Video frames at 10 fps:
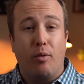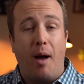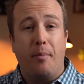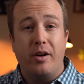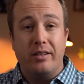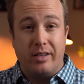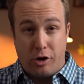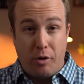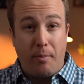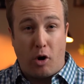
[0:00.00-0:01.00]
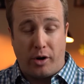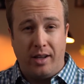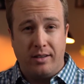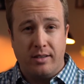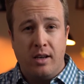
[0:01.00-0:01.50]
properties in your
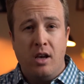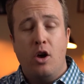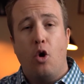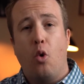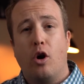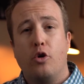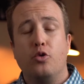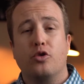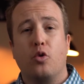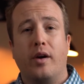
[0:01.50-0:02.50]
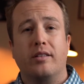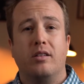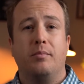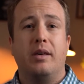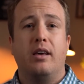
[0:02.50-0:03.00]
market, or who's going
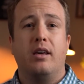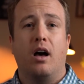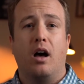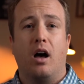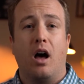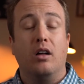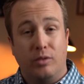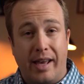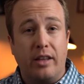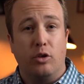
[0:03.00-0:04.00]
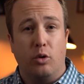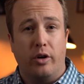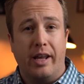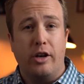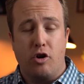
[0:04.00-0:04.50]
to be a
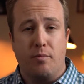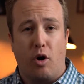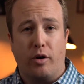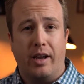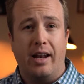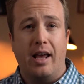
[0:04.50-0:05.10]
landlord in your market,